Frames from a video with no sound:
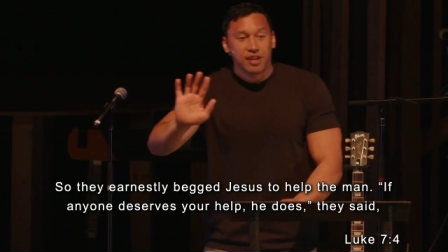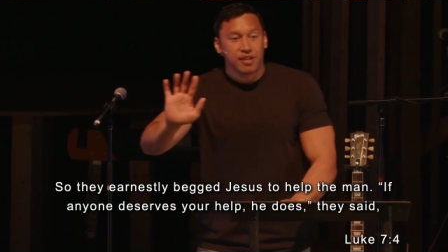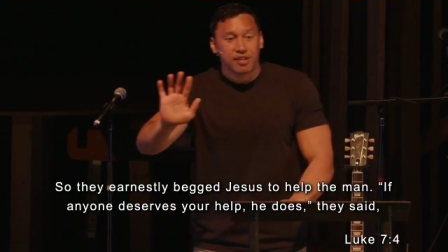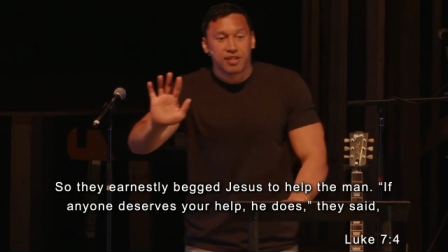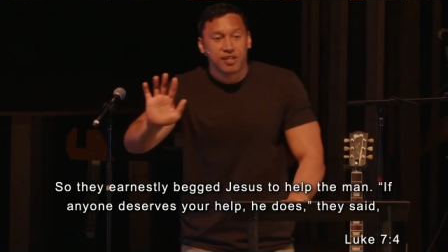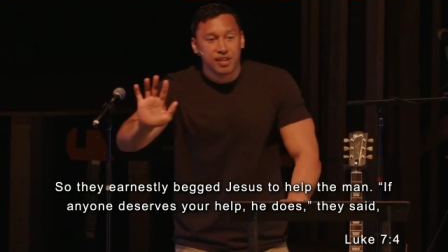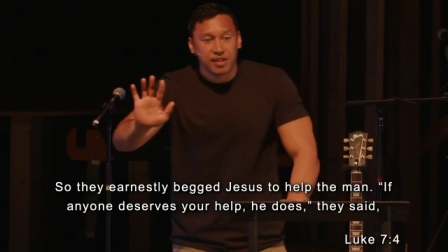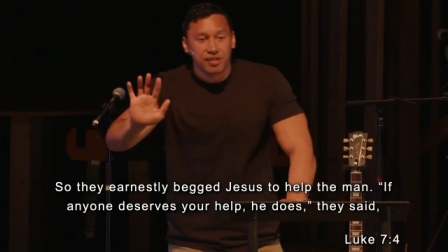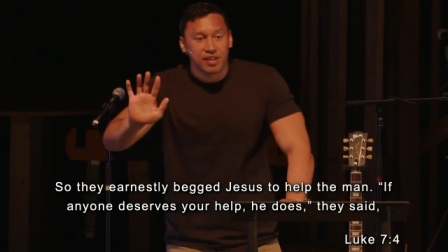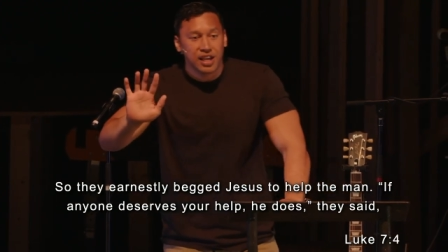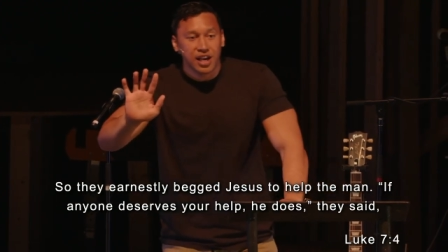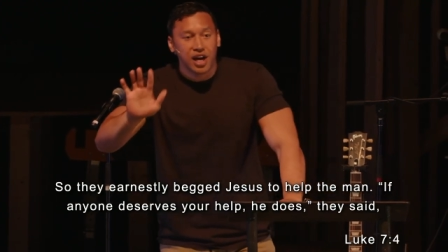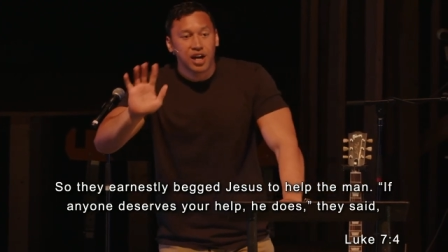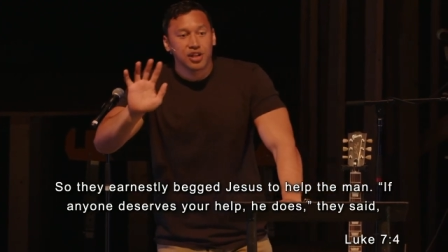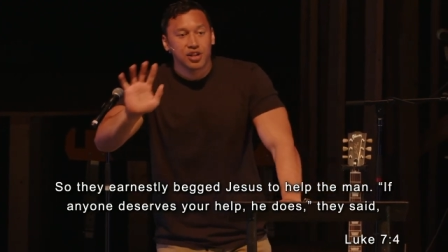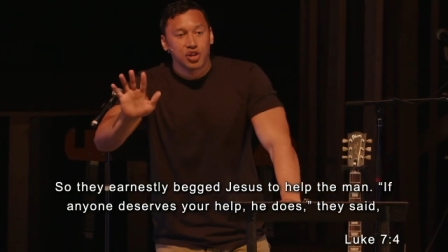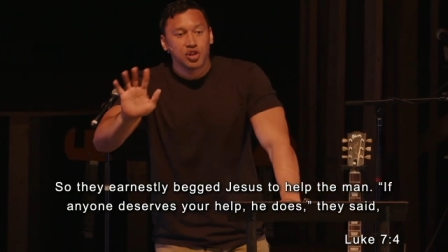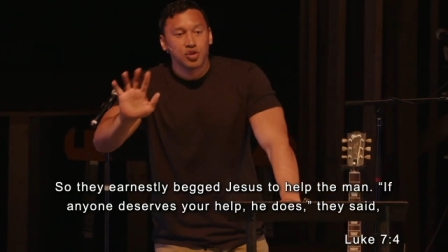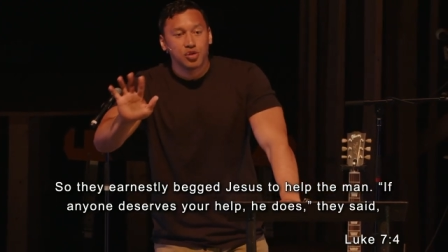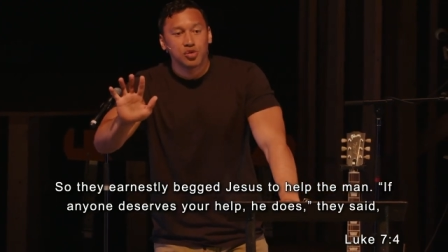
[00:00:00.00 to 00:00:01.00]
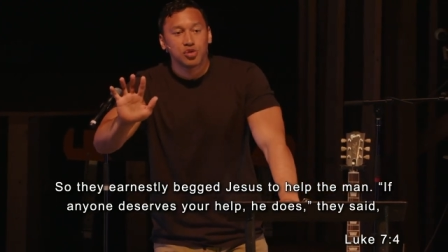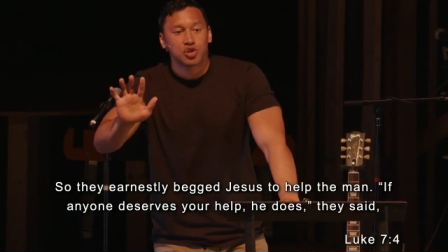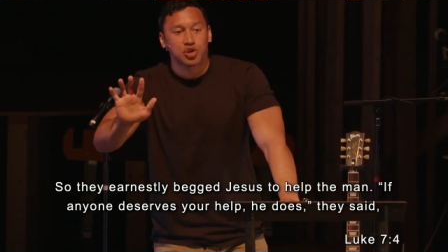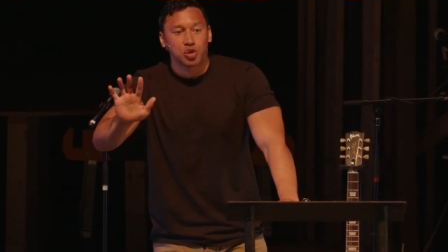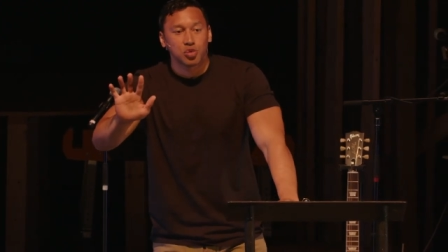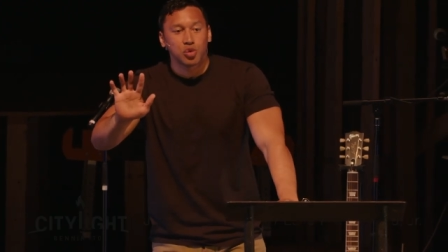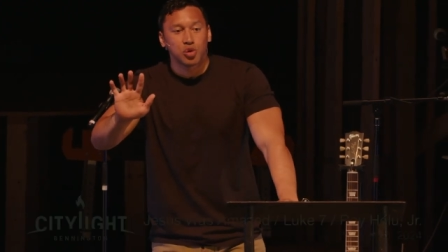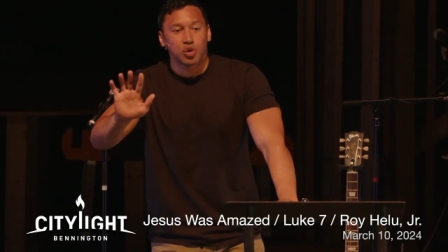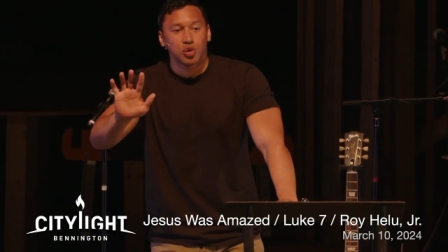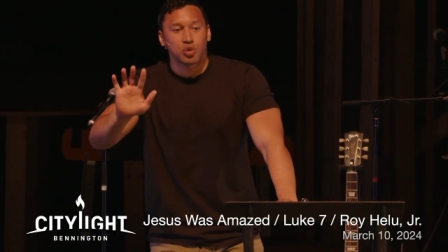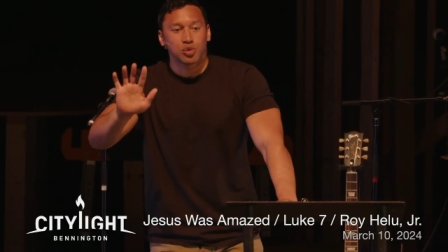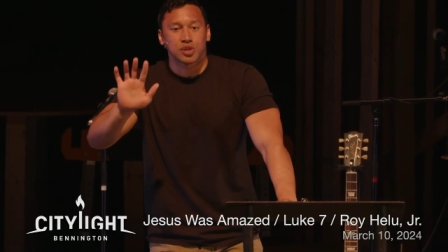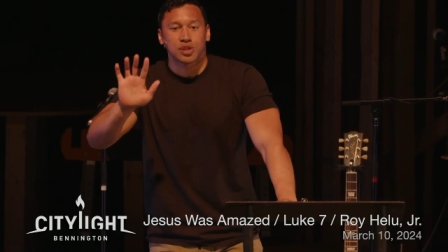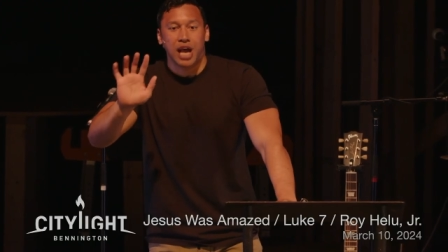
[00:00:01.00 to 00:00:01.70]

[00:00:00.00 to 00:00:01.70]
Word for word: the, the, the, unusual